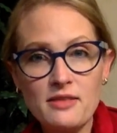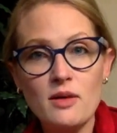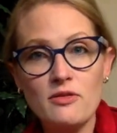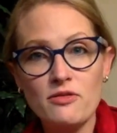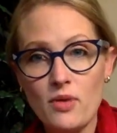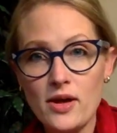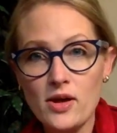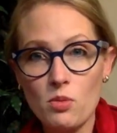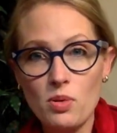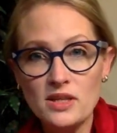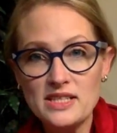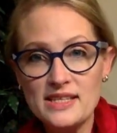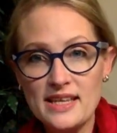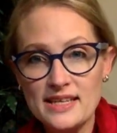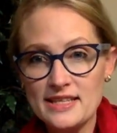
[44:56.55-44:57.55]
the Fuego
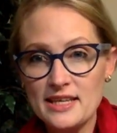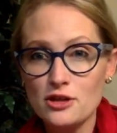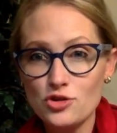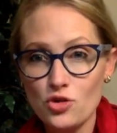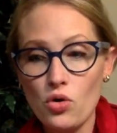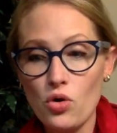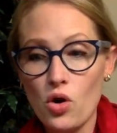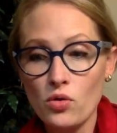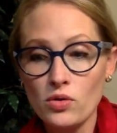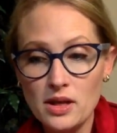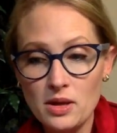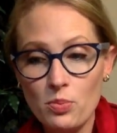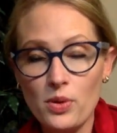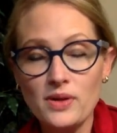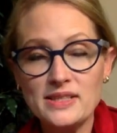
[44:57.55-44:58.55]
building, that's the adult
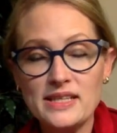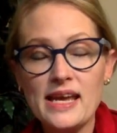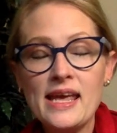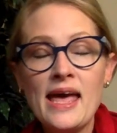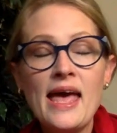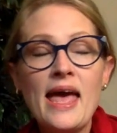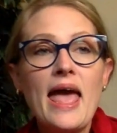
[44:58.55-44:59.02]
only building.